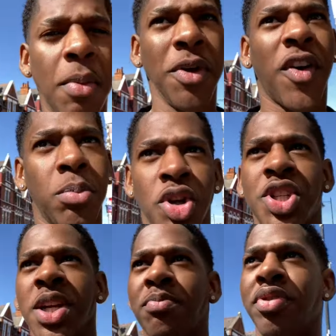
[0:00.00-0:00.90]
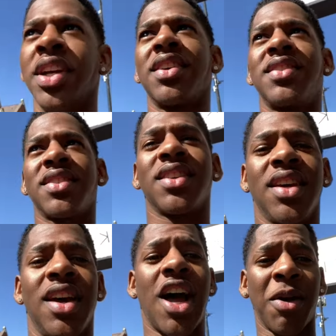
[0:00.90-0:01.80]
me if I'm not shitting bricks.
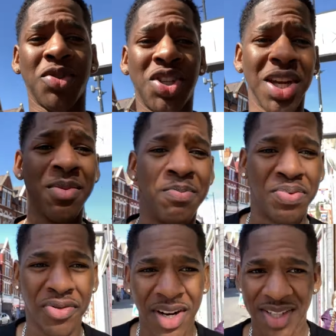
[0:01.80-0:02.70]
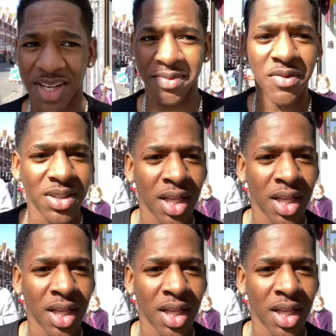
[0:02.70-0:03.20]
I'm shitting bricks. I've never done